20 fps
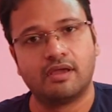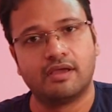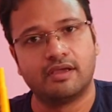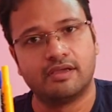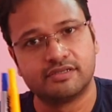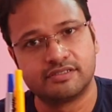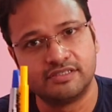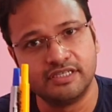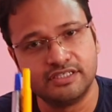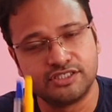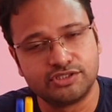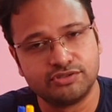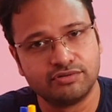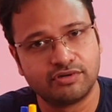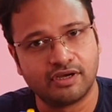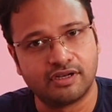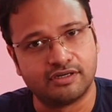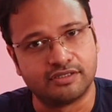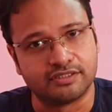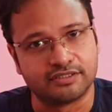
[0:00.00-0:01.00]
is these two
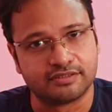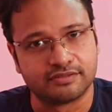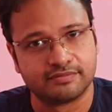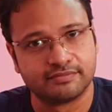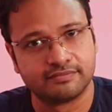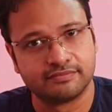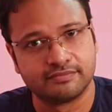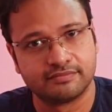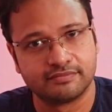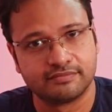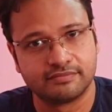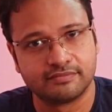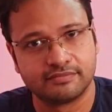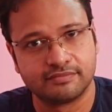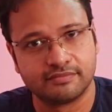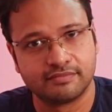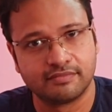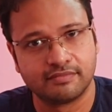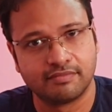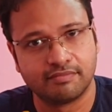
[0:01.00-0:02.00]
colors,
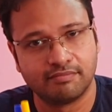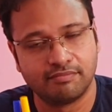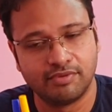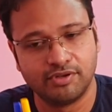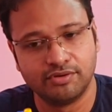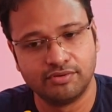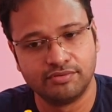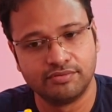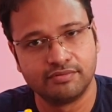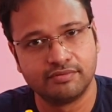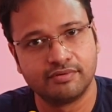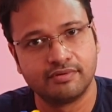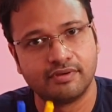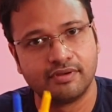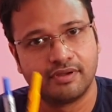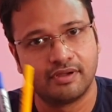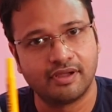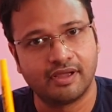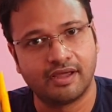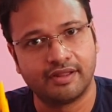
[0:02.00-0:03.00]
blue
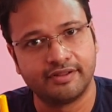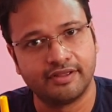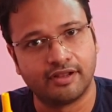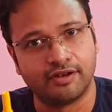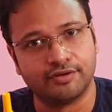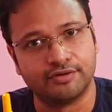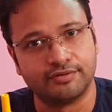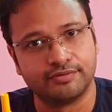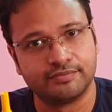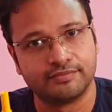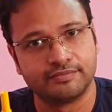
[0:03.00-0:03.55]
and yellow.